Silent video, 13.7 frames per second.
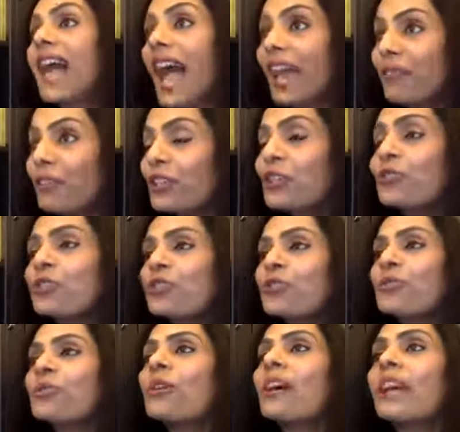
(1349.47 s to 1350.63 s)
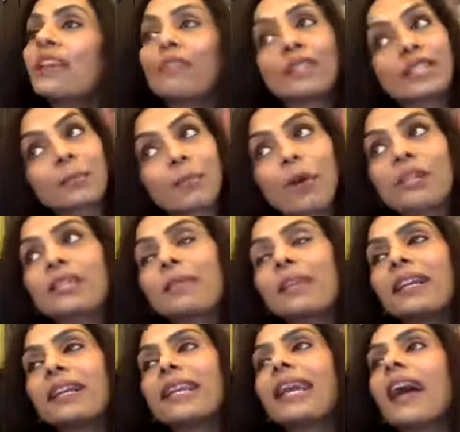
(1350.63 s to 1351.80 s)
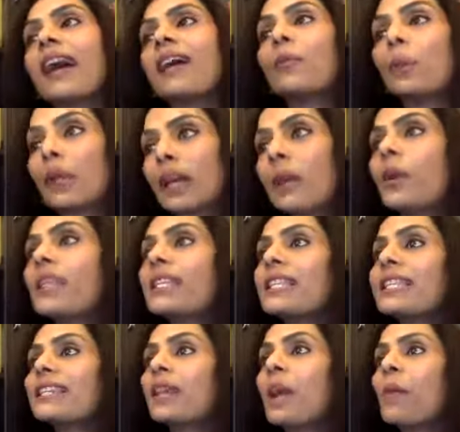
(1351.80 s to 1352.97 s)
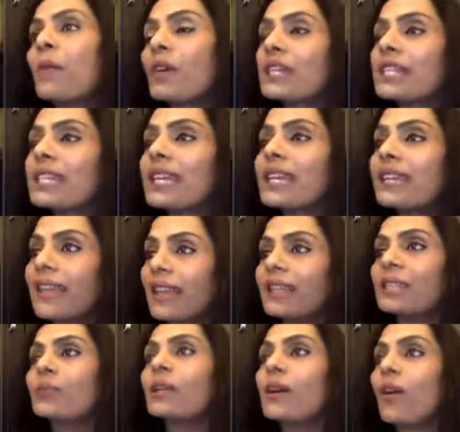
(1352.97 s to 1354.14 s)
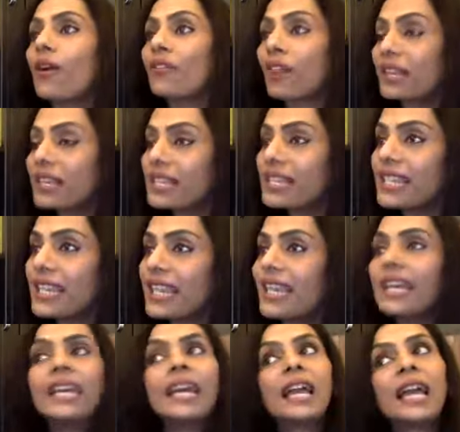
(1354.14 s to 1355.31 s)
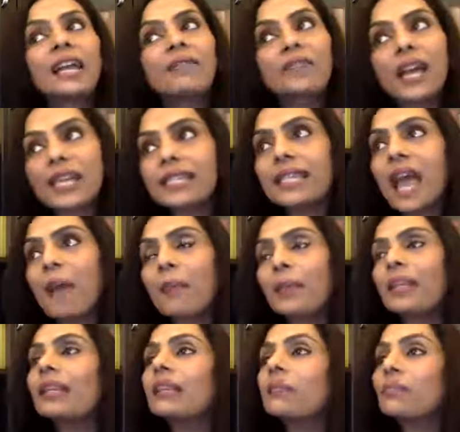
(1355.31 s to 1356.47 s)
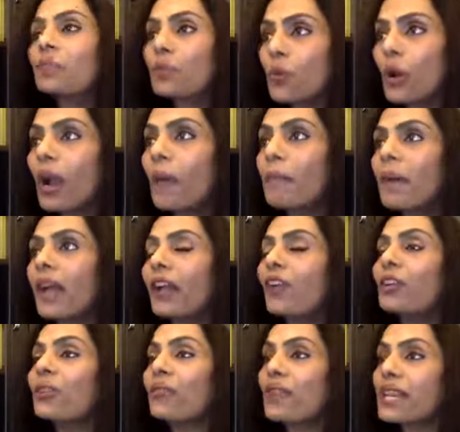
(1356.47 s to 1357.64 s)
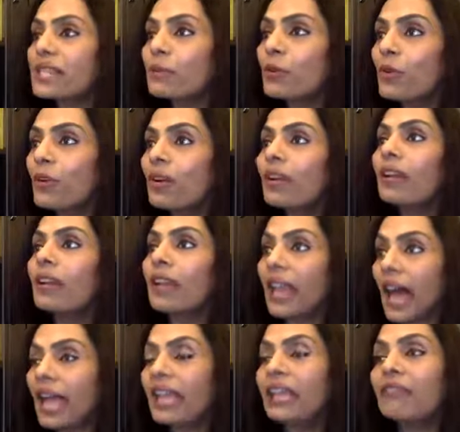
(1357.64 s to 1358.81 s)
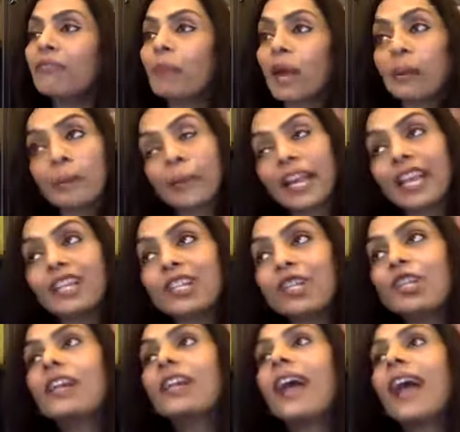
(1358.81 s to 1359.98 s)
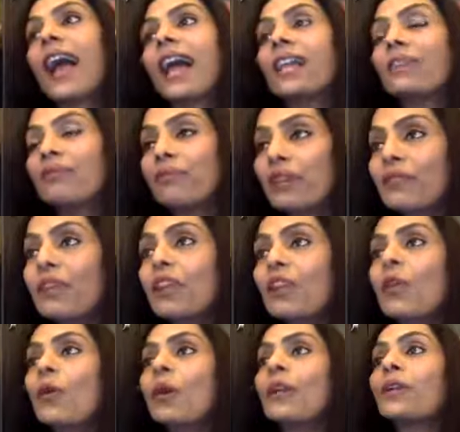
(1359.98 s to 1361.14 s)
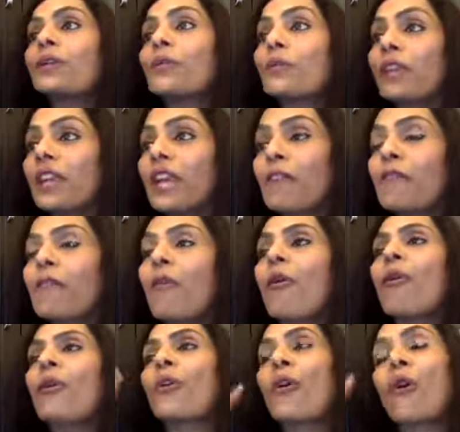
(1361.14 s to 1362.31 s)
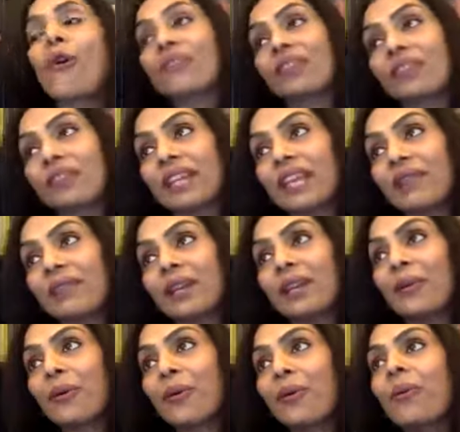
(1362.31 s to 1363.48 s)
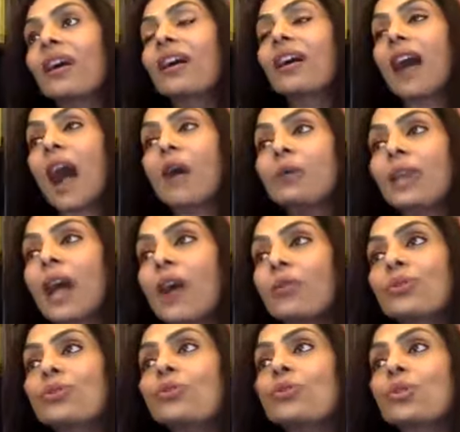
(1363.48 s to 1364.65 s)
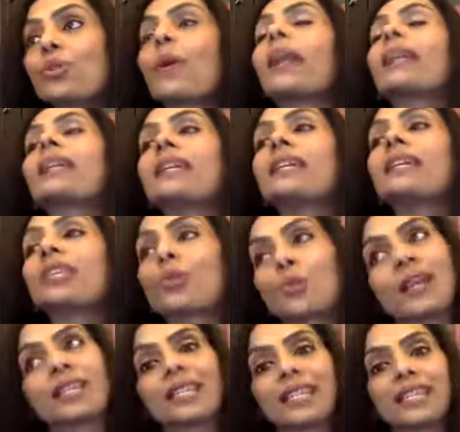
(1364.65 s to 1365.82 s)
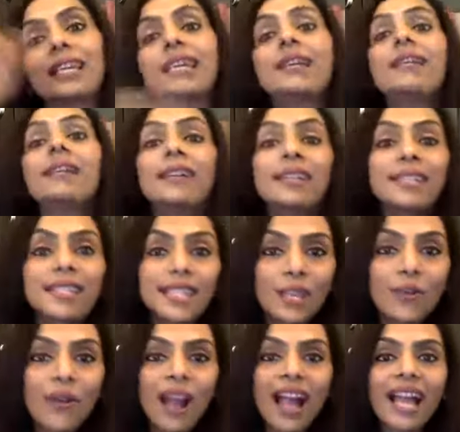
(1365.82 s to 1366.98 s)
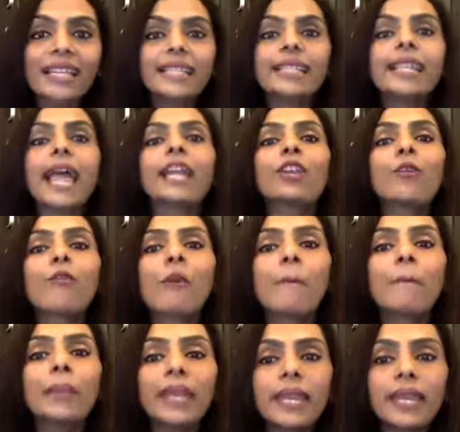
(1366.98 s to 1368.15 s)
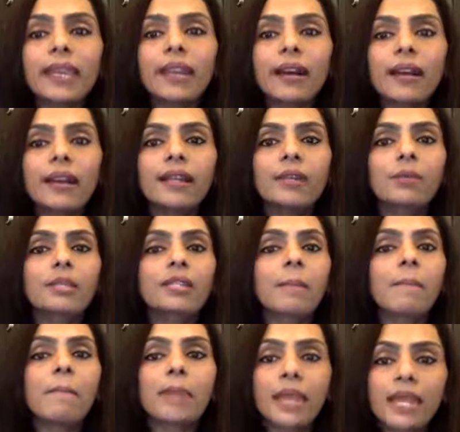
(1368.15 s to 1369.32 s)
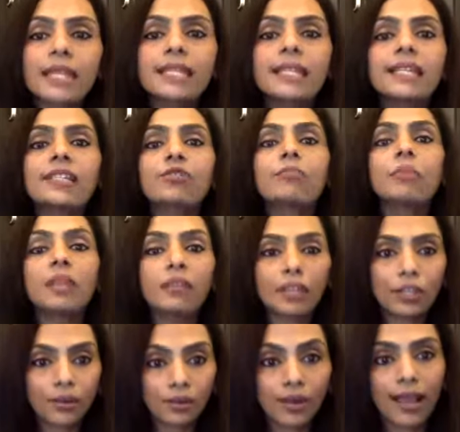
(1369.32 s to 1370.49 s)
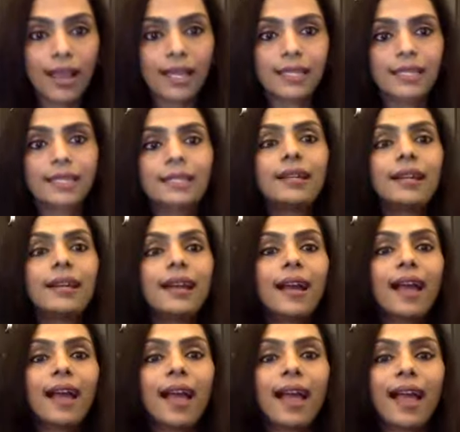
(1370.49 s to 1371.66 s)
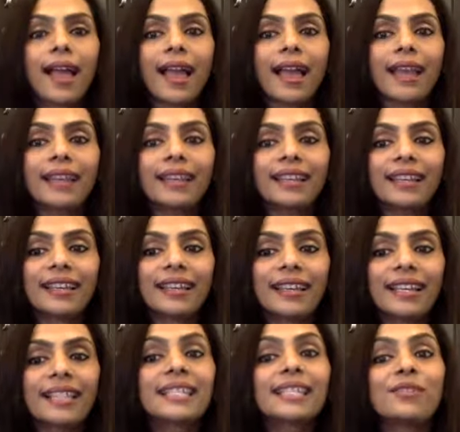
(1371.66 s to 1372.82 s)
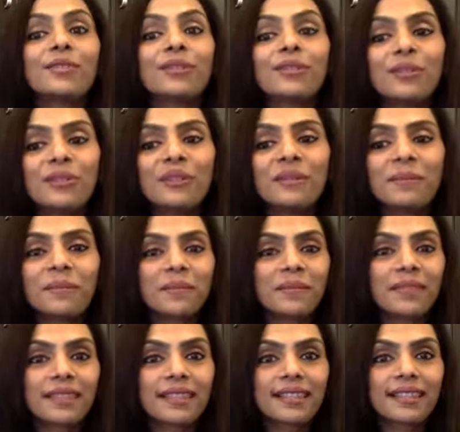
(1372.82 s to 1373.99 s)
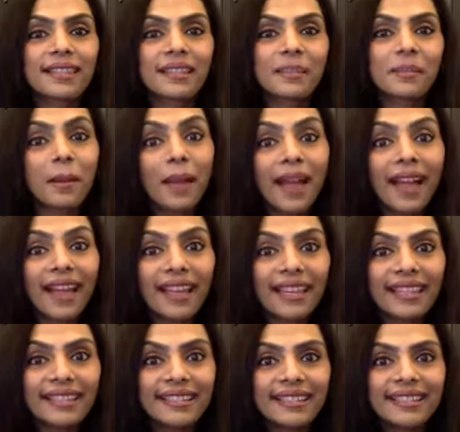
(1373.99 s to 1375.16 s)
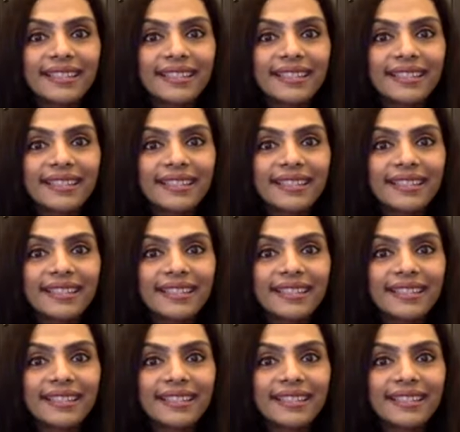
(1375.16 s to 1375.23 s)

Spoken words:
And for you too, if it's a possibility, I will come on Instagram once again next week on Wednesday. If doesn't happen, do come back on the Facebook live, my page. And we will go into the week 4 of The Winning Window, countdown to 2020. See you guys. Thank you for being here. It was amazing to be with you guys. And see you soon. Bye-bye.